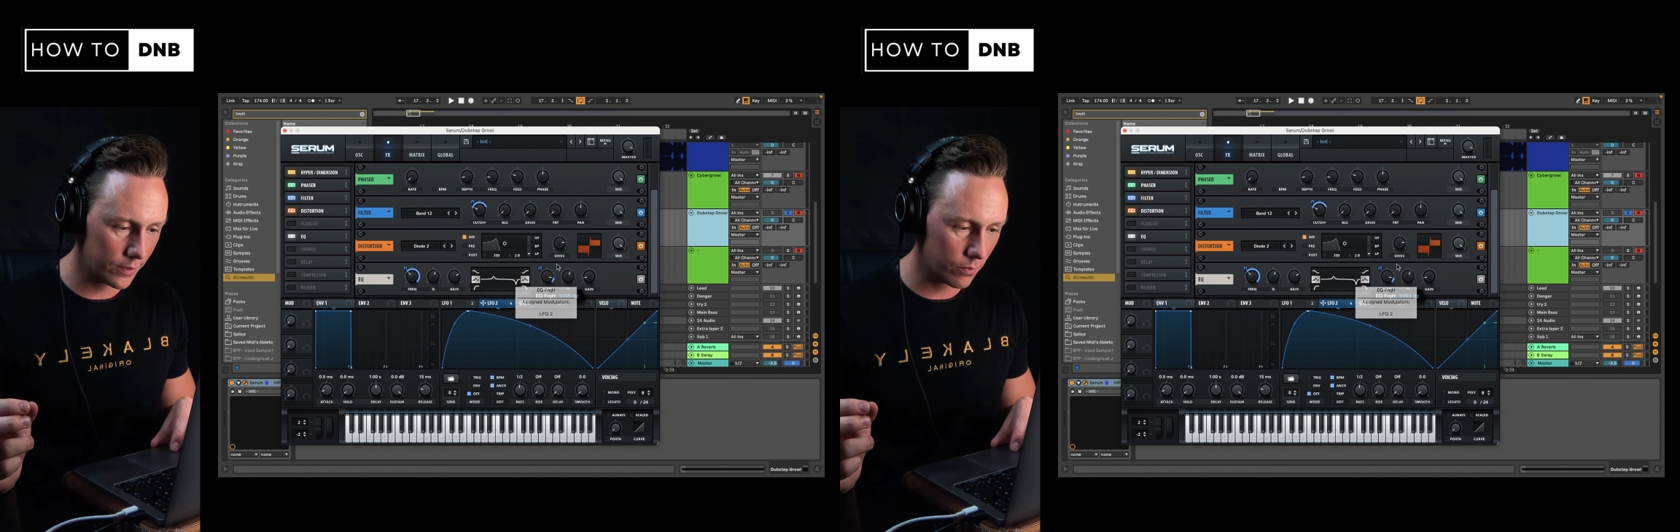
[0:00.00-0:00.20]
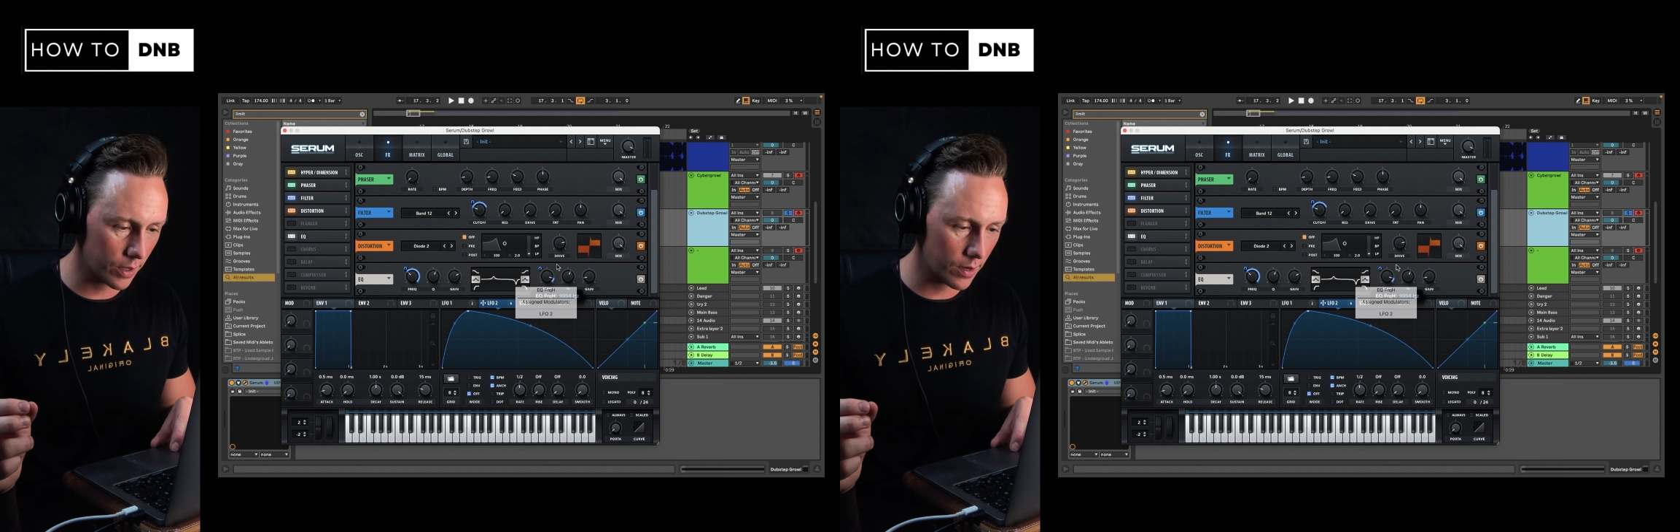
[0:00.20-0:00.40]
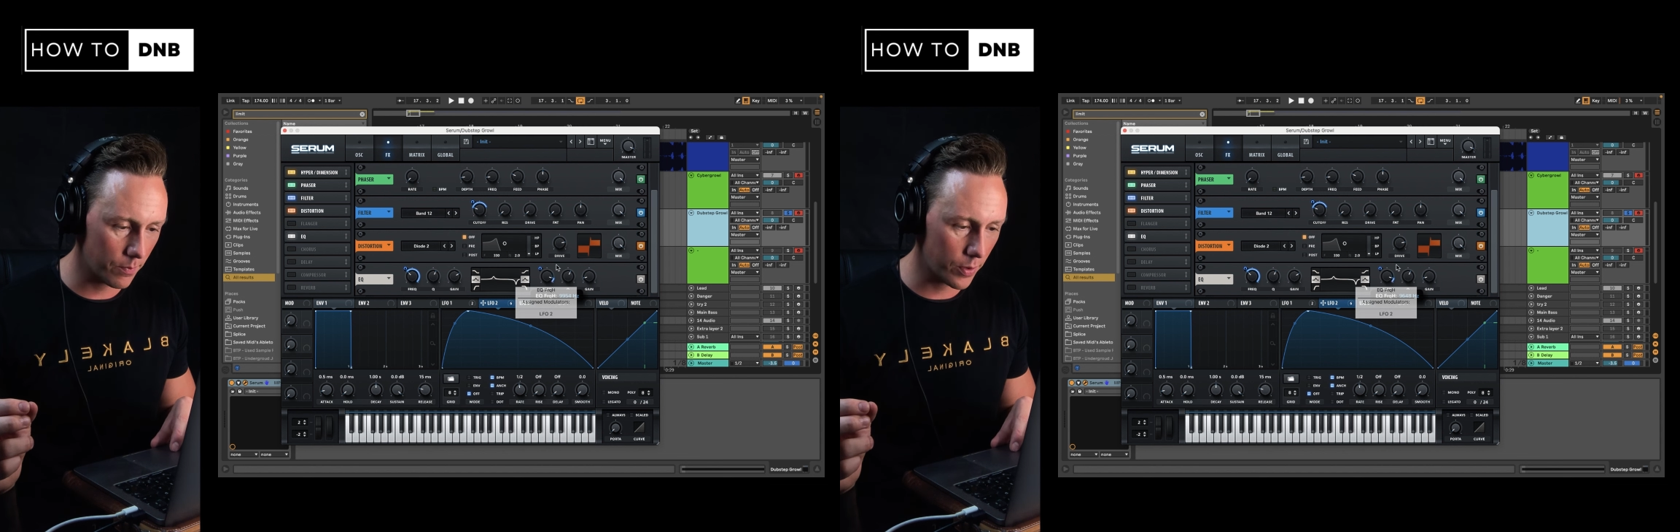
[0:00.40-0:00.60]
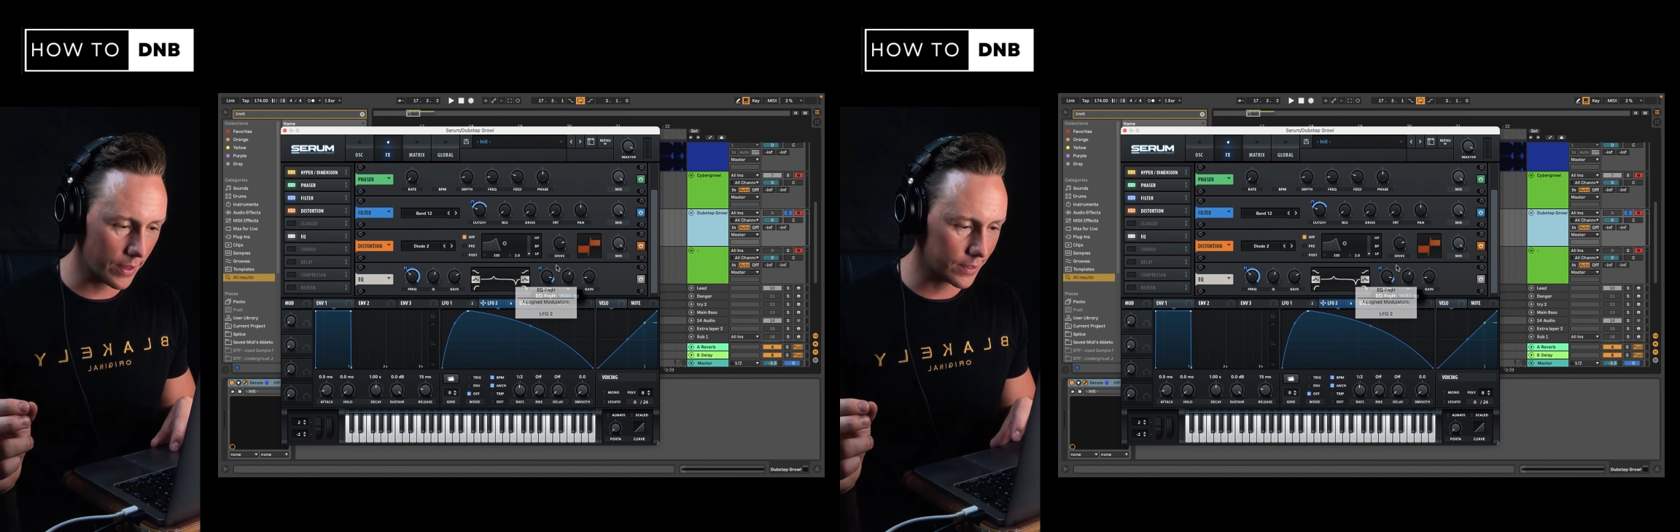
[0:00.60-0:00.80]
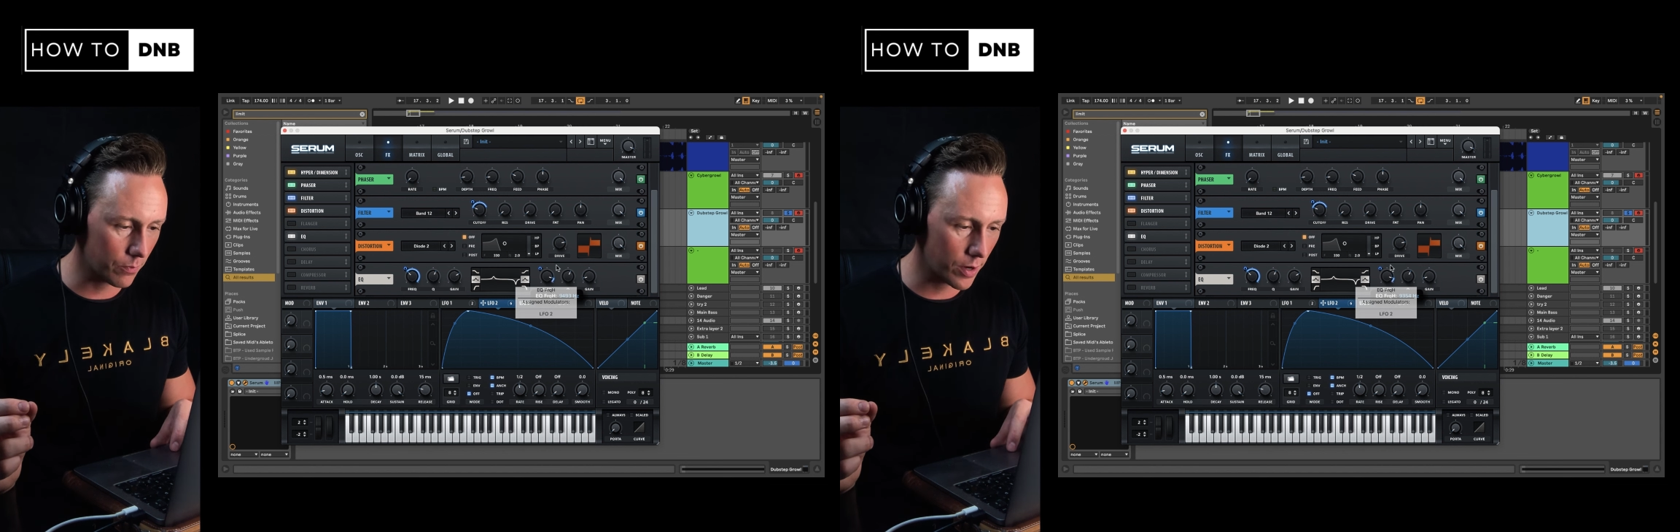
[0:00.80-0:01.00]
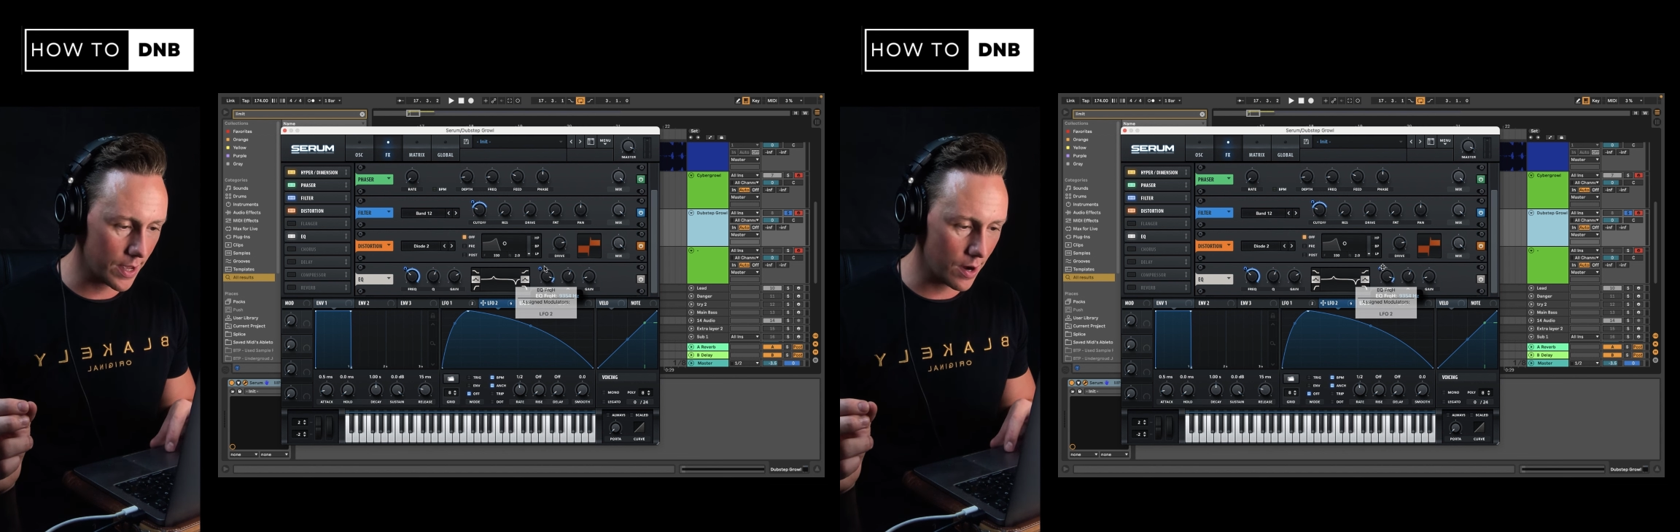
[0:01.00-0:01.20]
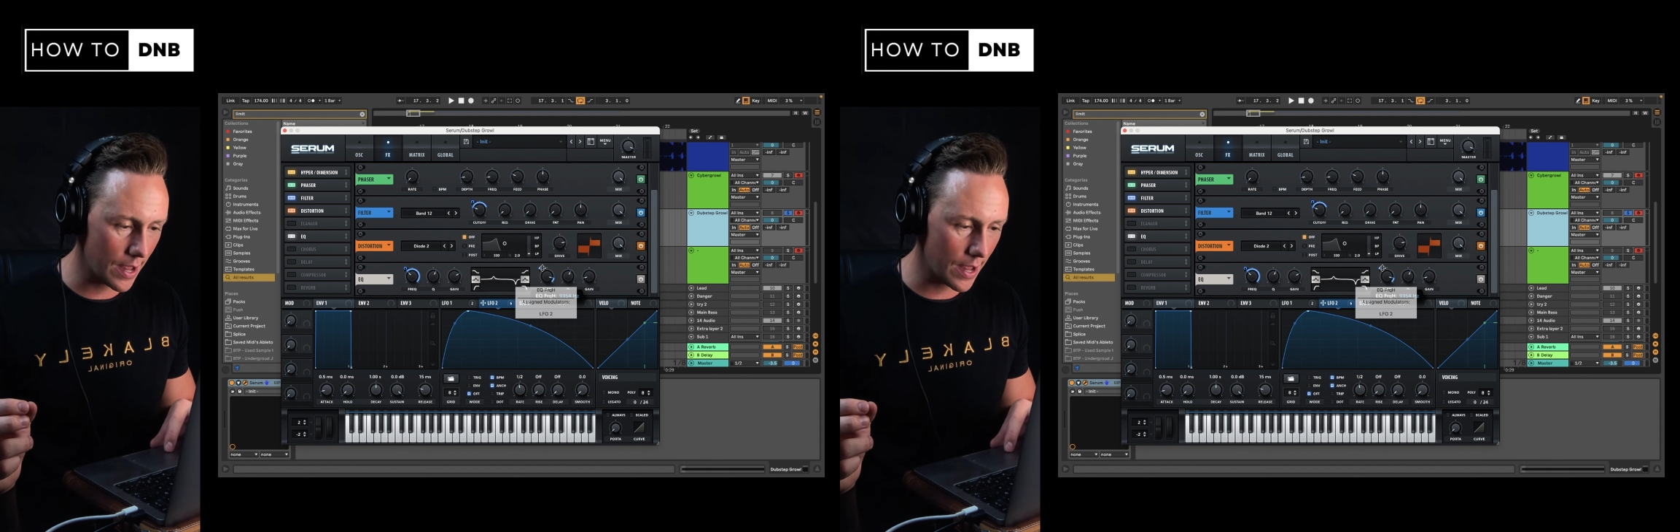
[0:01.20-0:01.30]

So we're going to put that somewhere here,